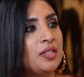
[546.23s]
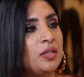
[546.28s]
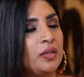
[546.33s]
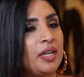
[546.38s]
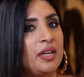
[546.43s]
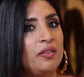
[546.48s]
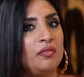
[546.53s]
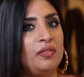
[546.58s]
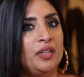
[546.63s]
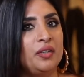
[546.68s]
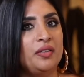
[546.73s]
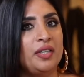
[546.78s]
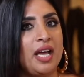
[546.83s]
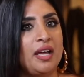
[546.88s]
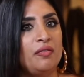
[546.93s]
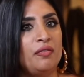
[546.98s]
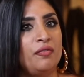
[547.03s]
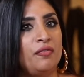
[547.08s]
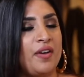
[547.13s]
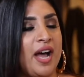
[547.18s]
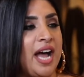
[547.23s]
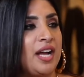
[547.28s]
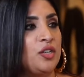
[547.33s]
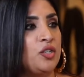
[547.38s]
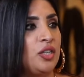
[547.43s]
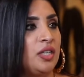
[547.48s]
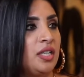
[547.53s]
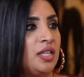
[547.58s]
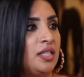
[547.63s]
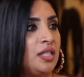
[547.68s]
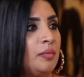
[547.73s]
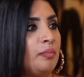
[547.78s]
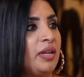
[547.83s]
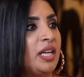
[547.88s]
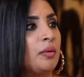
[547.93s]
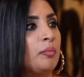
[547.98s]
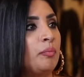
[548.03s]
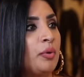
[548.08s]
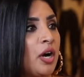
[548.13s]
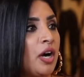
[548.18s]
So, and I feel that fashion is a
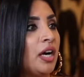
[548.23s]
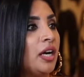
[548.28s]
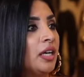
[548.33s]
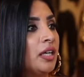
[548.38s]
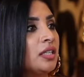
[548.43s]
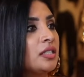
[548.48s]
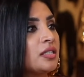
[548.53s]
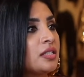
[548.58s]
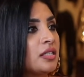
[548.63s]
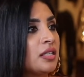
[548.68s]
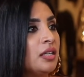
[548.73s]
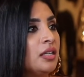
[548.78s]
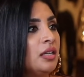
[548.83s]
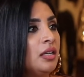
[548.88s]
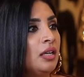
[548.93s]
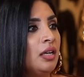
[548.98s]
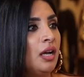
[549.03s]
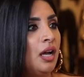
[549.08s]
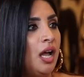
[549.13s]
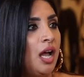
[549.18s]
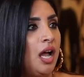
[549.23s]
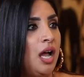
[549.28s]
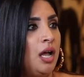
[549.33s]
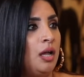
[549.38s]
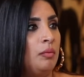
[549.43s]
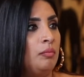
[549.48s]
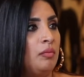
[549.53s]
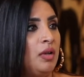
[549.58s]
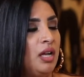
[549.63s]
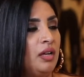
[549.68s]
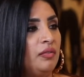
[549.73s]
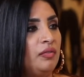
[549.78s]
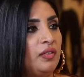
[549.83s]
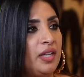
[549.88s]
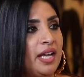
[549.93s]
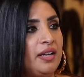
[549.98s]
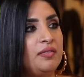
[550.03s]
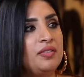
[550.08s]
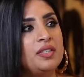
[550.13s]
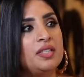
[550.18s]
big part of
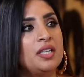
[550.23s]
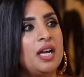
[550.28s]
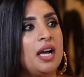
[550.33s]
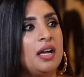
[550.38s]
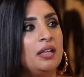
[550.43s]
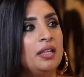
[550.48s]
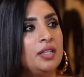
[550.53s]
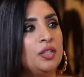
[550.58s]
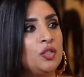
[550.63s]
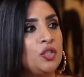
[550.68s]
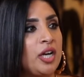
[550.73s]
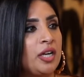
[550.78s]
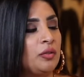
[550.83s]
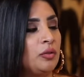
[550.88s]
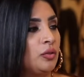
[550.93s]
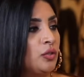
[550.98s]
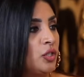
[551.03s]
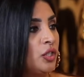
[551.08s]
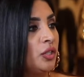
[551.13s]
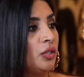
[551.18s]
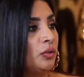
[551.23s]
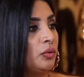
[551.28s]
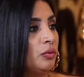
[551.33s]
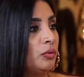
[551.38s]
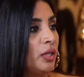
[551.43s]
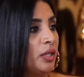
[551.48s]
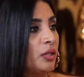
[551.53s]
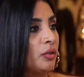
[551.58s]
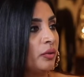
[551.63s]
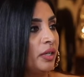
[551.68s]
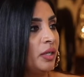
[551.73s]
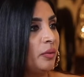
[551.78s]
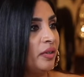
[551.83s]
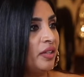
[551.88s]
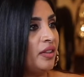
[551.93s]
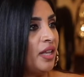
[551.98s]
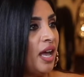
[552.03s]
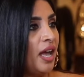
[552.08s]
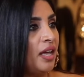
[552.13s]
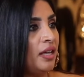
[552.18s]
lifestyle in general. Do you agree
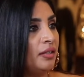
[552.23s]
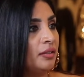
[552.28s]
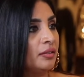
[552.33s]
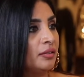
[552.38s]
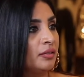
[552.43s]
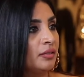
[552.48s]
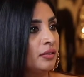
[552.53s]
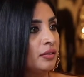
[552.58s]
with that?